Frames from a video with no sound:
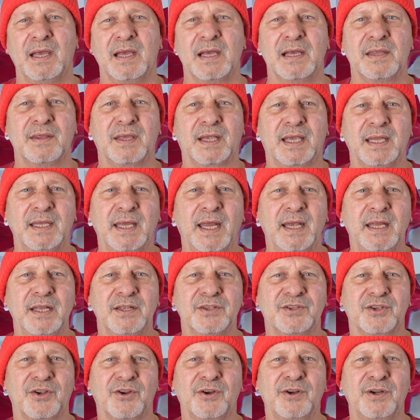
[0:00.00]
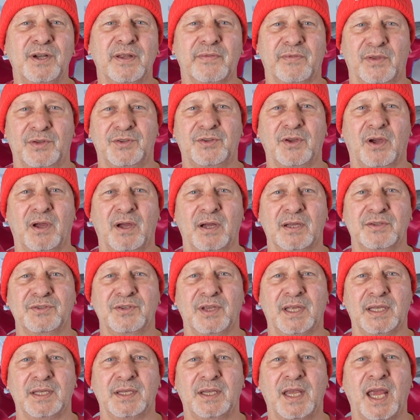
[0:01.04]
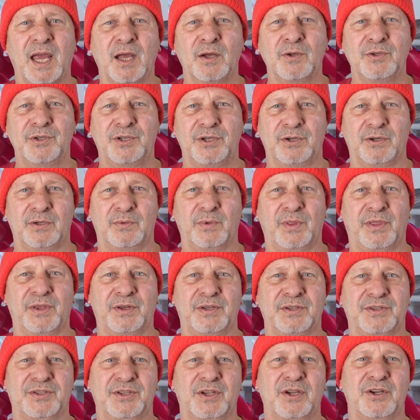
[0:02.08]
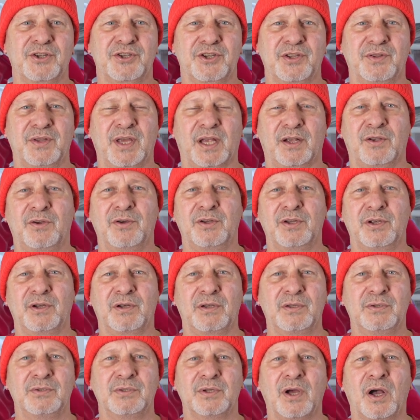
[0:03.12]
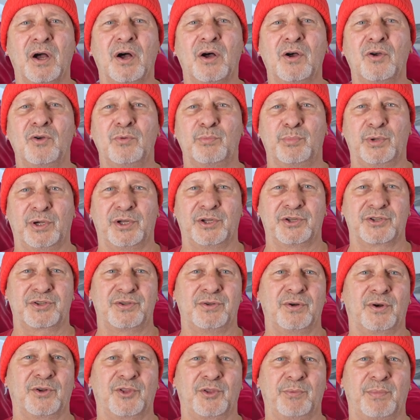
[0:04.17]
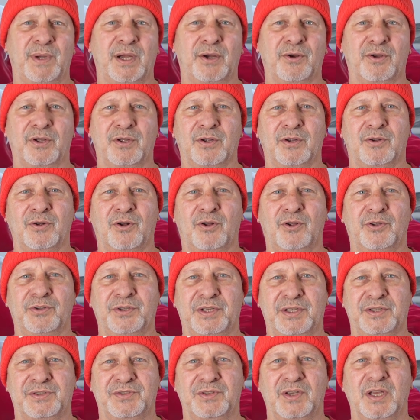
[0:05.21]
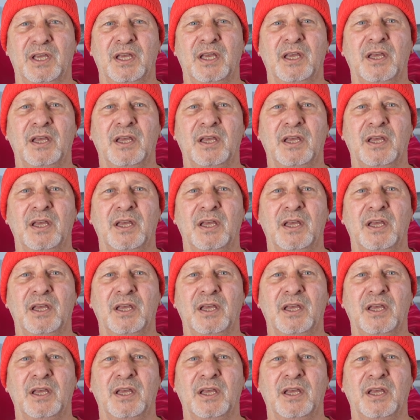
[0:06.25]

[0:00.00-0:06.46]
The Canadians heard of the talks and countered with a discussion that could include all British North American colonies.